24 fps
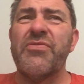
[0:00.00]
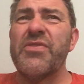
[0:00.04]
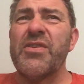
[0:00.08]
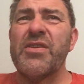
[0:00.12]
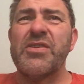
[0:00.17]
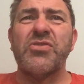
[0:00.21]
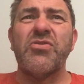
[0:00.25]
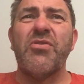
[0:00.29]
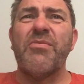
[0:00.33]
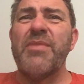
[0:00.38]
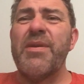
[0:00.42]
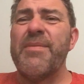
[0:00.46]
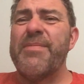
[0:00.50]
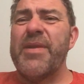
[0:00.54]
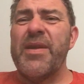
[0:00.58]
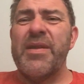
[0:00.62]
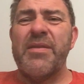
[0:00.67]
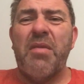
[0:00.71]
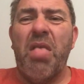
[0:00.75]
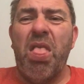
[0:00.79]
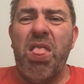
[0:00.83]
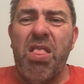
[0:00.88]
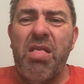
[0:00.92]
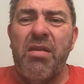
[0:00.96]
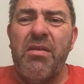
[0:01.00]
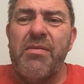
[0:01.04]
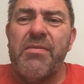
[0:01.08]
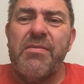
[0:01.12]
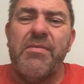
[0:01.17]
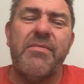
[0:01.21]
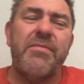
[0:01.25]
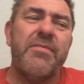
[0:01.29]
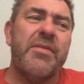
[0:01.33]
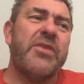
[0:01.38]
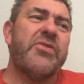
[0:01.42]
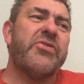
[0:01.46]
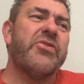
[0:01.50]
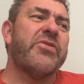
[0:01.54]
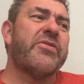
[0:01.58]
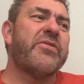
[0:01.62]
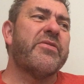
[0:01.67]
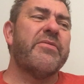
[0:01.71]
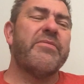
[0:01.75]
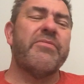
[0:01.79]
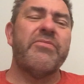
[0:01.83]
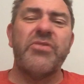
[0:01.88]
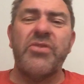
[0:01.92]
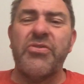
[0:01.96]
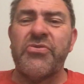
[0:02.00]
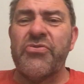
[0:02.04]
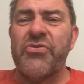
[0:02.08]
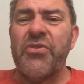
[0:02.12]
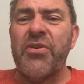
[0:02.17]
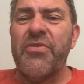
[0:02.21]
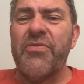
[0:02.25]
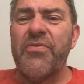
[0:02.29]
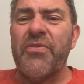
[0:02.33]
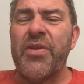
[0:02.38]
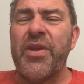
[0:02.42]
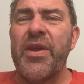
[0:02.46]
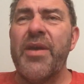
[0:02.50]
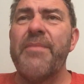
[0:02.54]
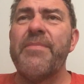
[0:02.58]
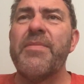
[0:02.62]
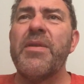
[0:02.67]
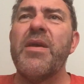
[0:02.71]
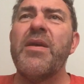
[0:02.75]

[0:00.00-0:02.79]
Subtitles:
That's not me being. It's just the truth on it.